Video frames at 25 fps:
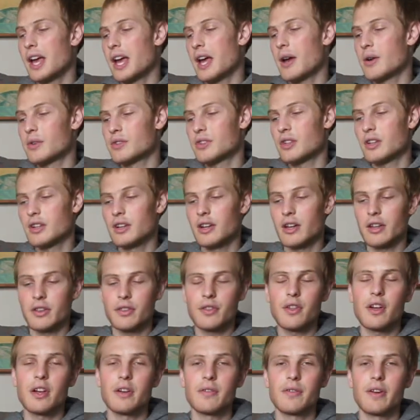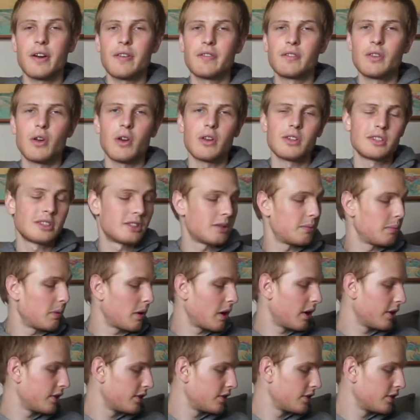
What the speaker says: It was only like $35 to buy,